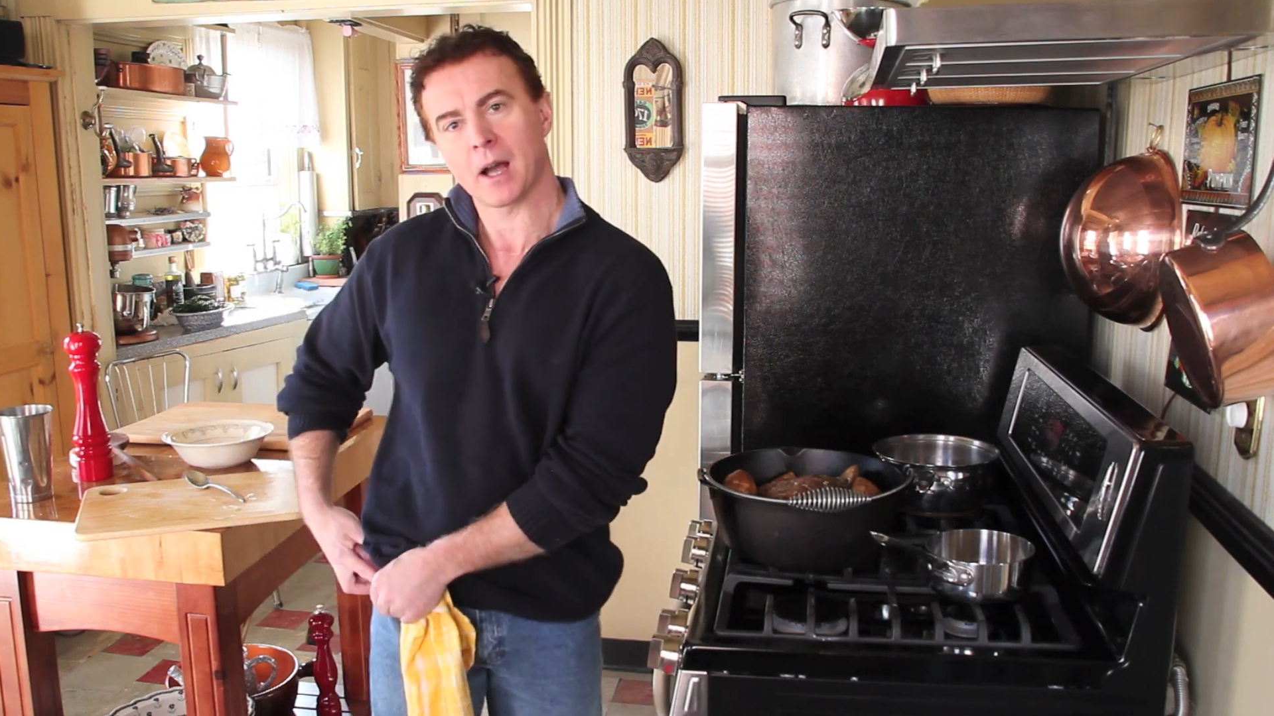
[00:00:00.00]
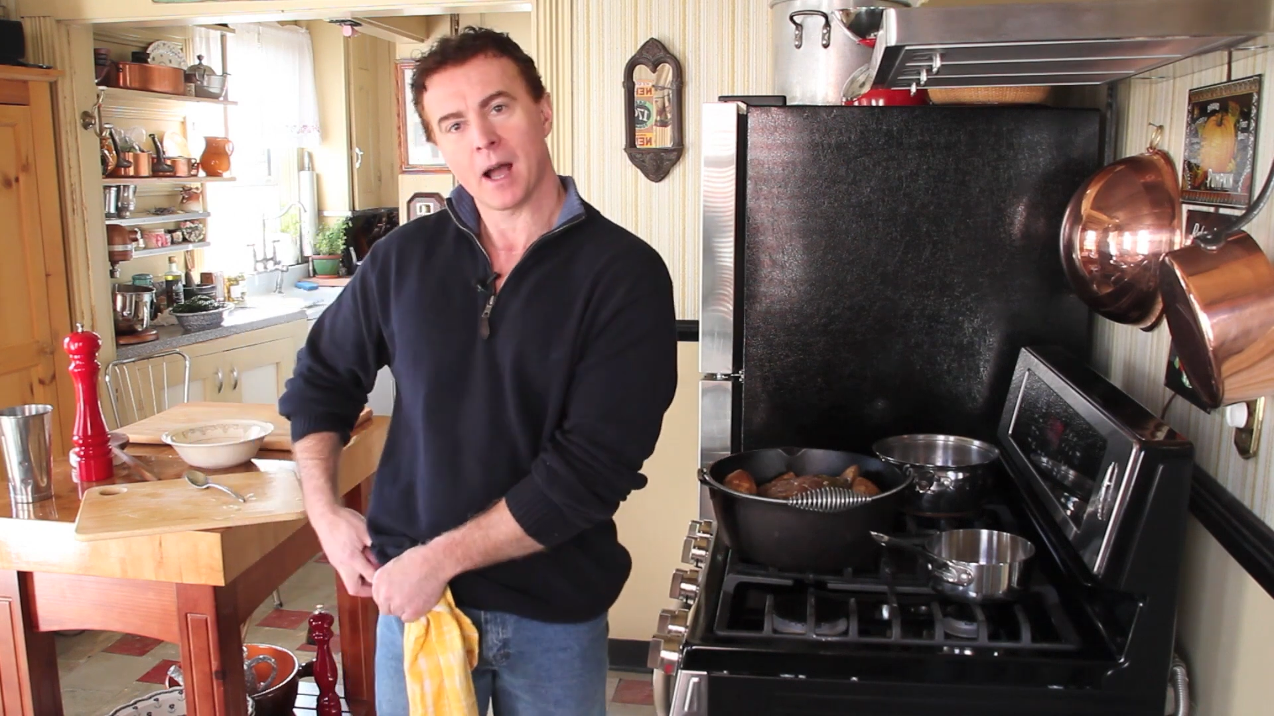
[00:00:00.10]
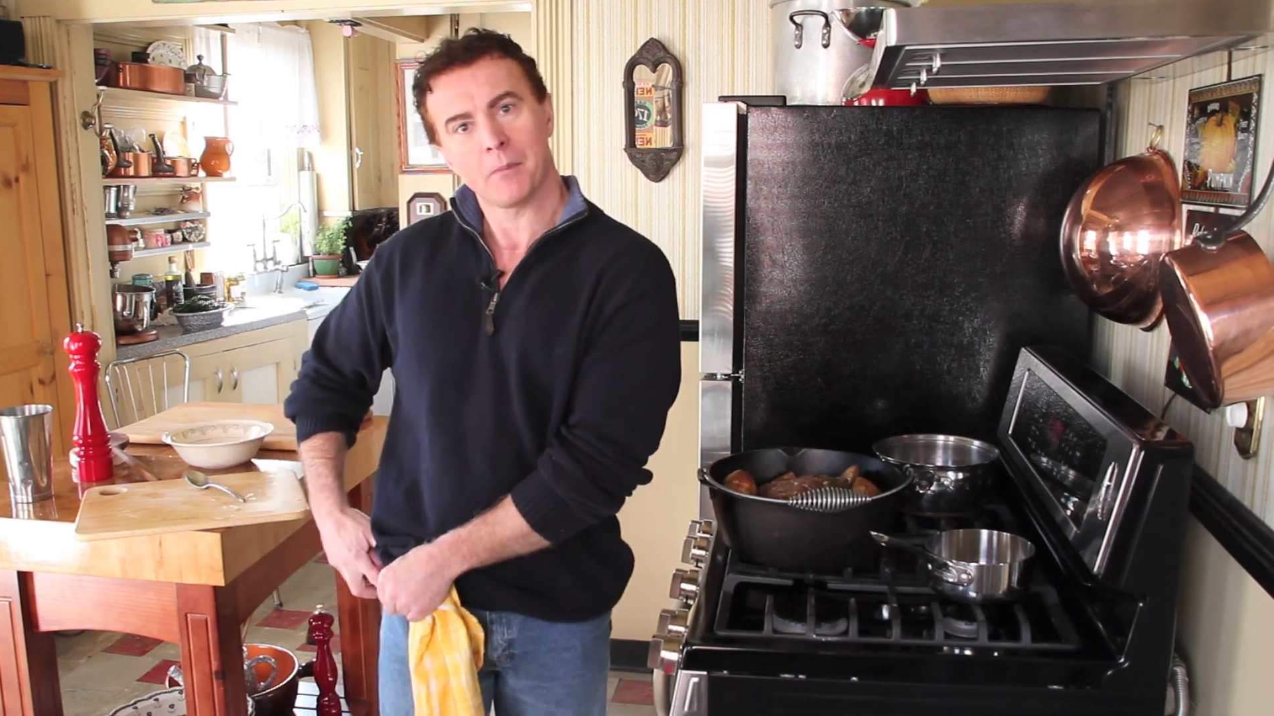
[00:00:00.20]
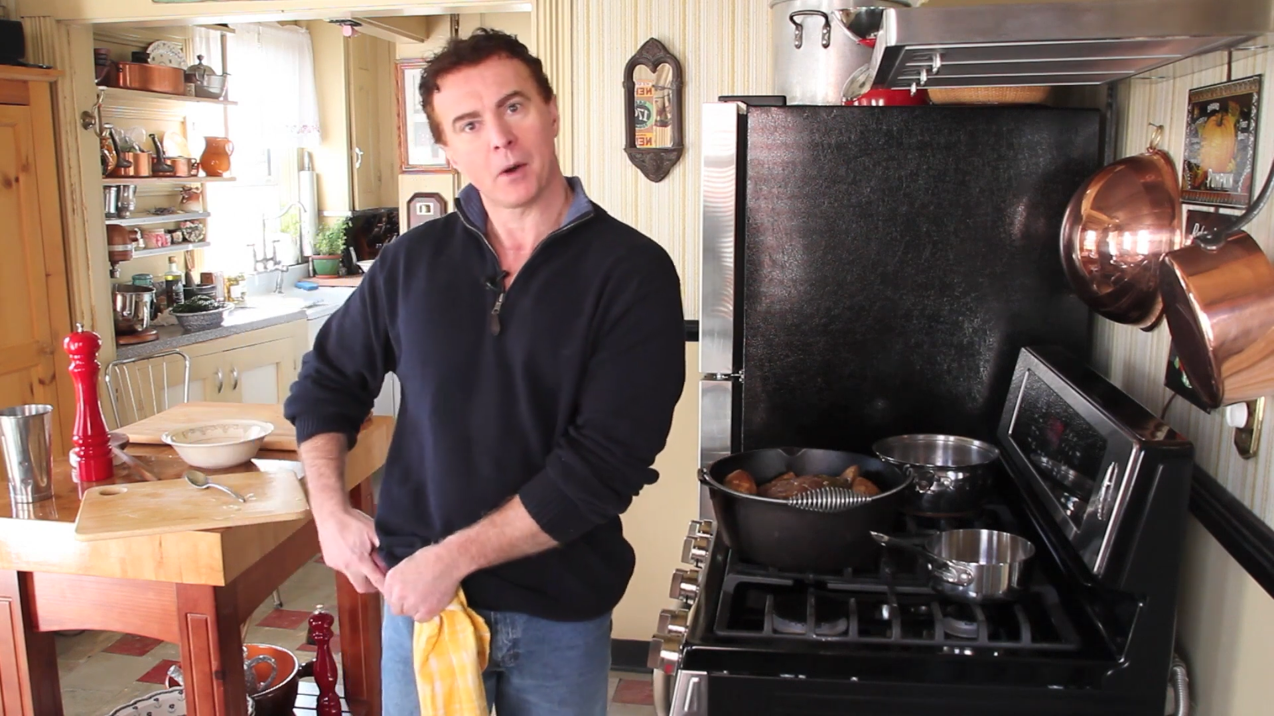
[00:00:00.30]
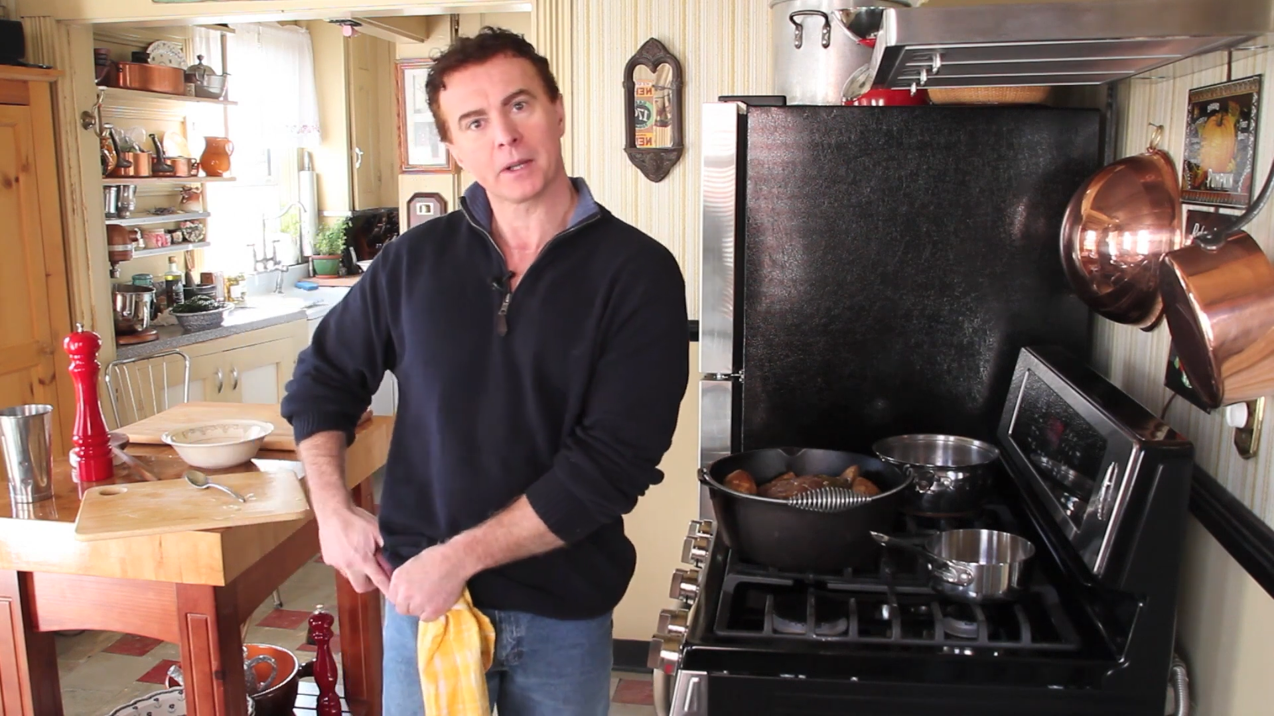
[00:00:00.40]

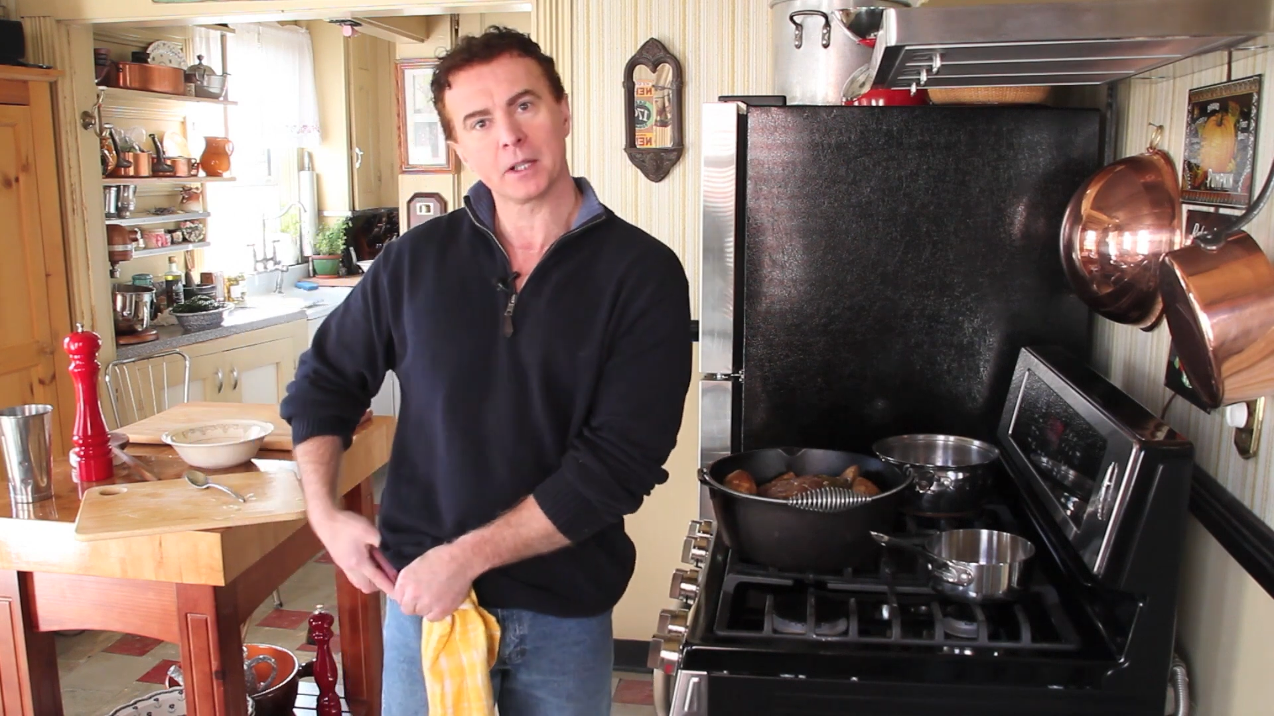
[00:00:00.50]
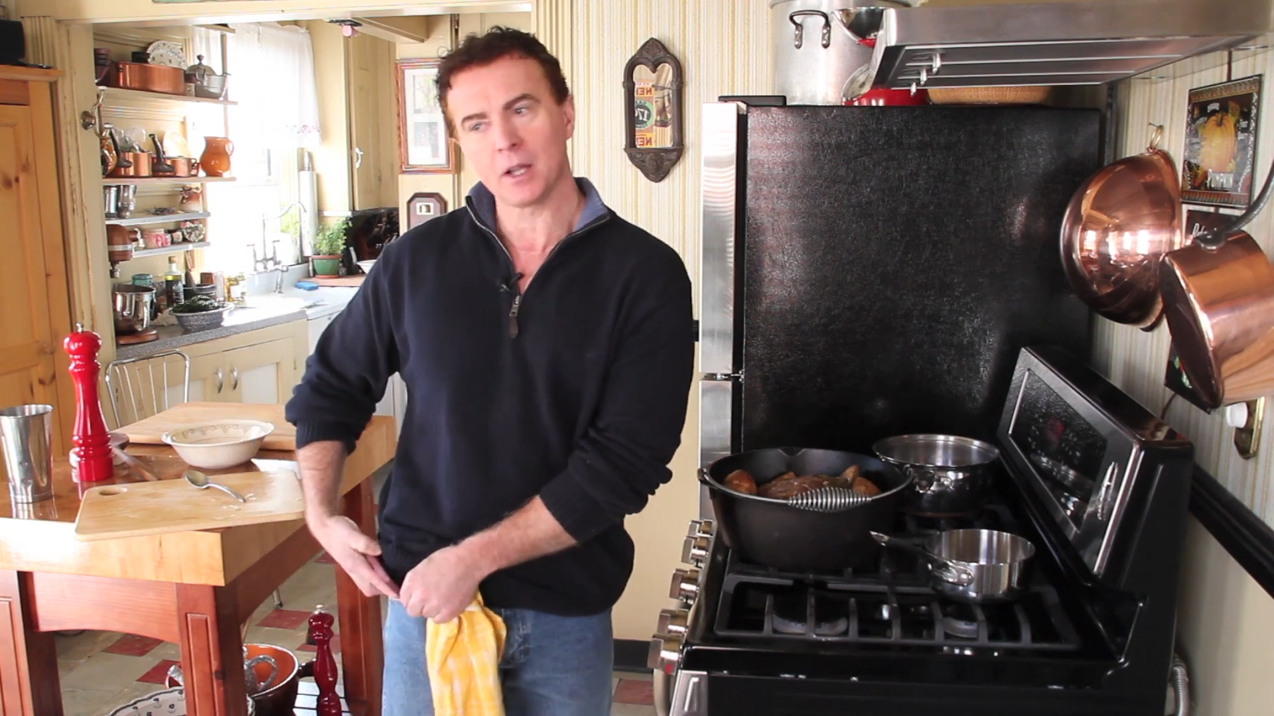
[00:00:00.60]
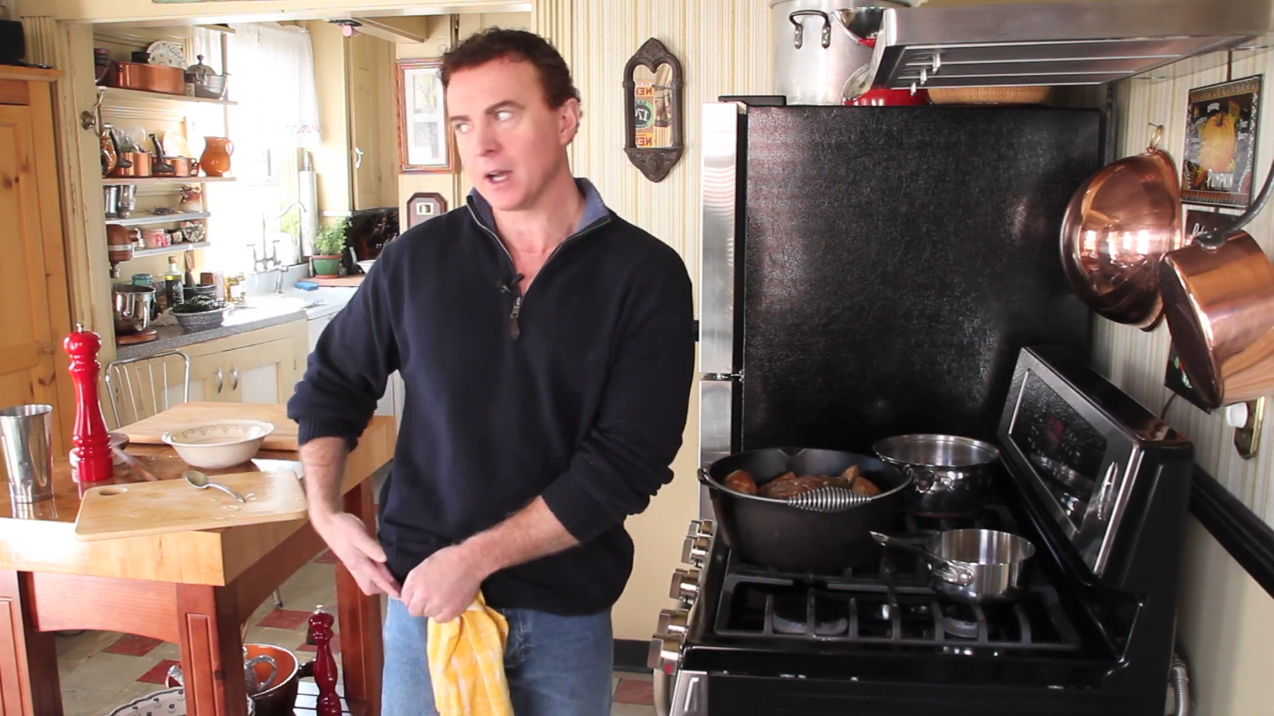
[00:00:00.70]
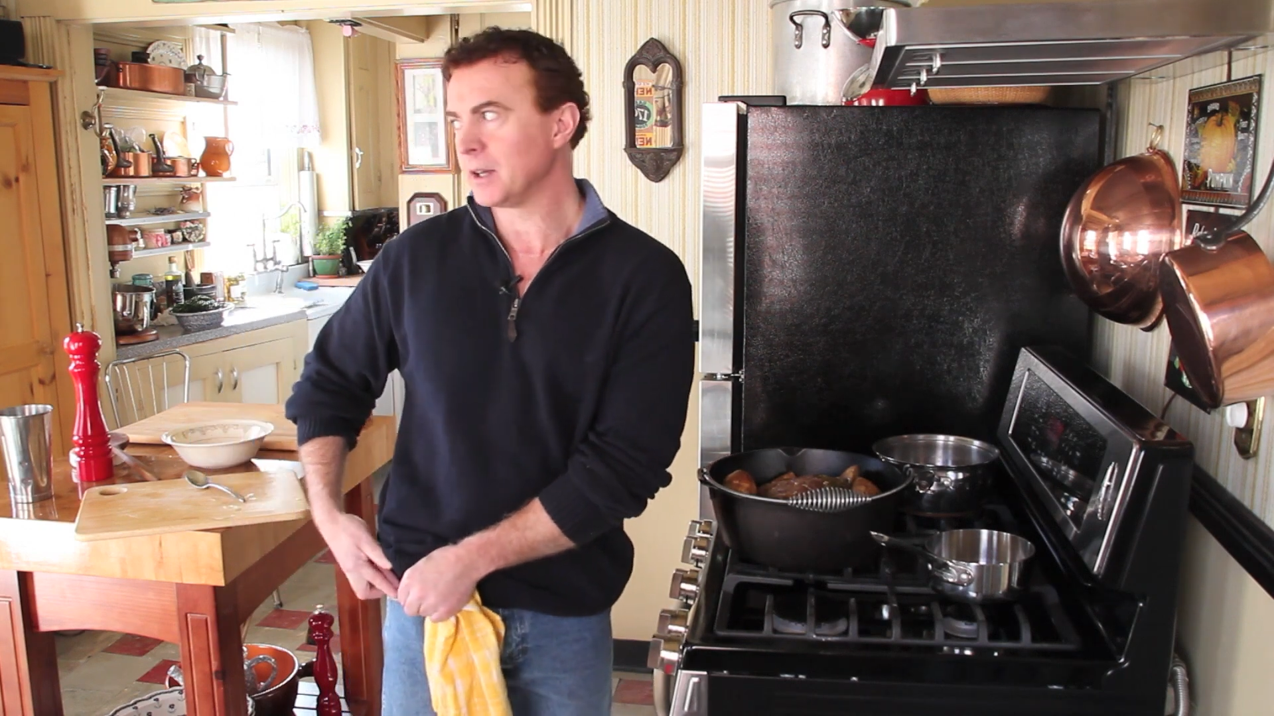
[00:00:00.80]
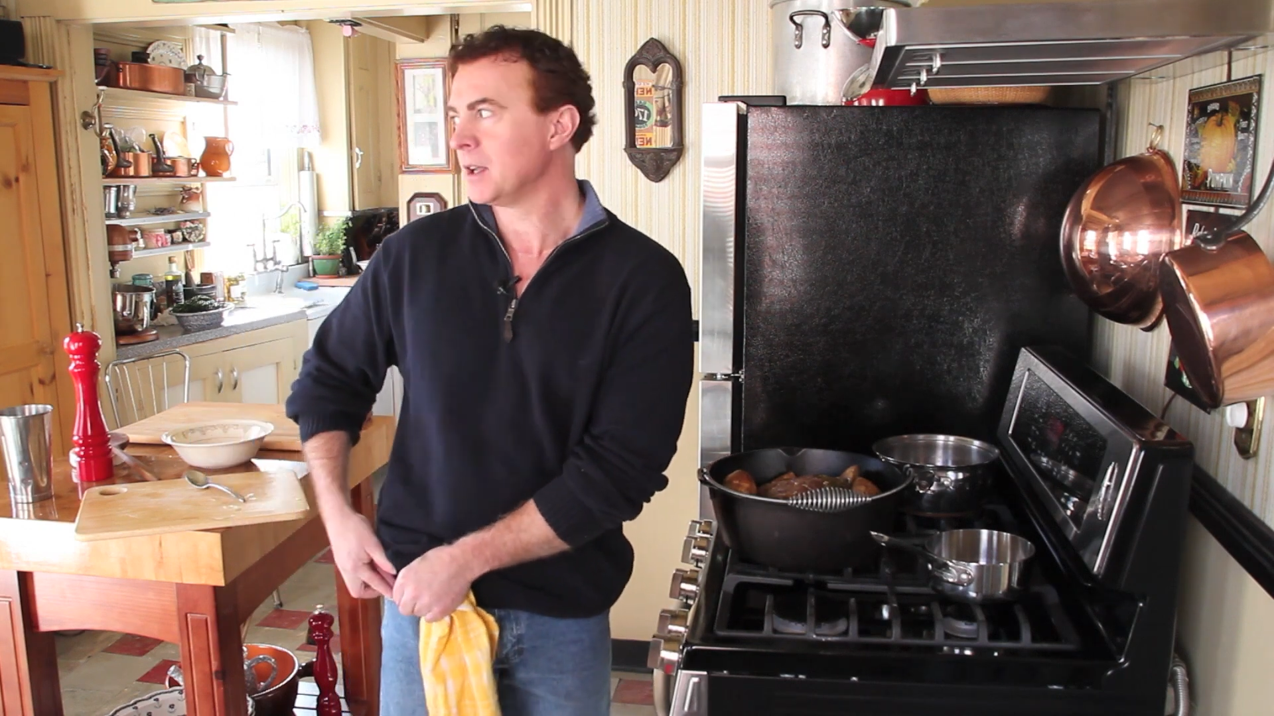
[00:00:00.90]
I'm mowing the
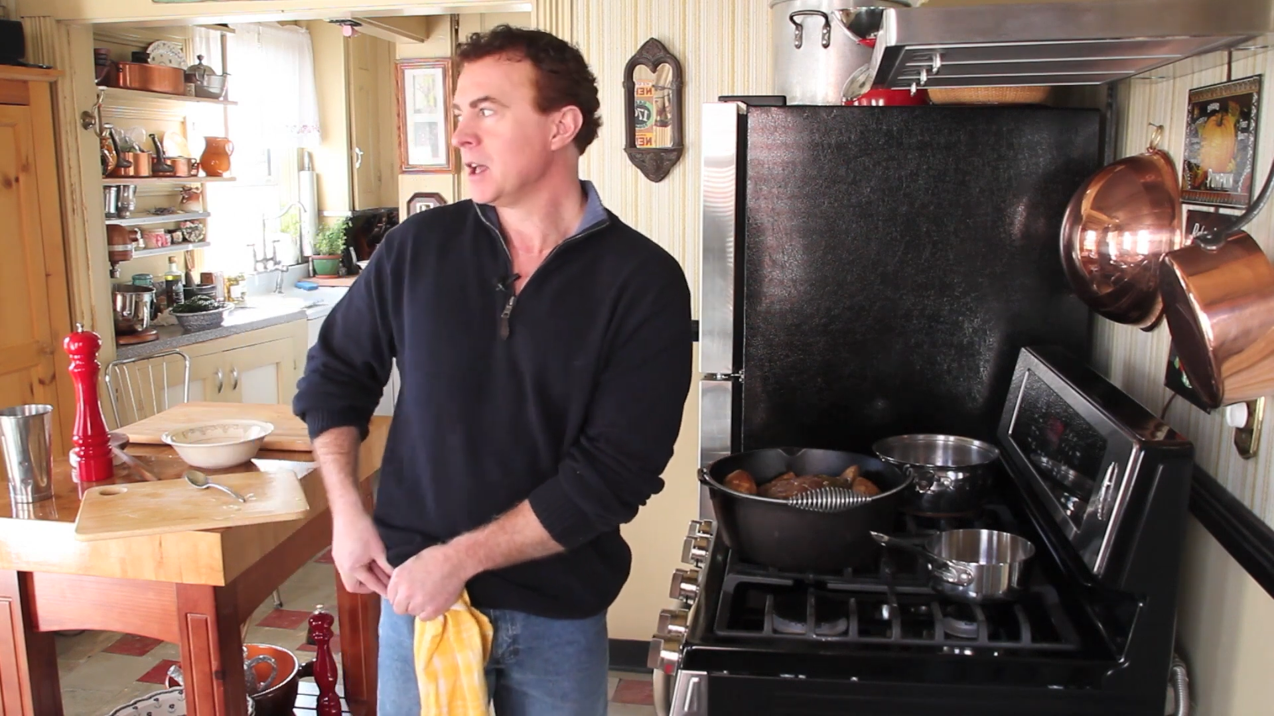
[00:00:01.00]
lawn.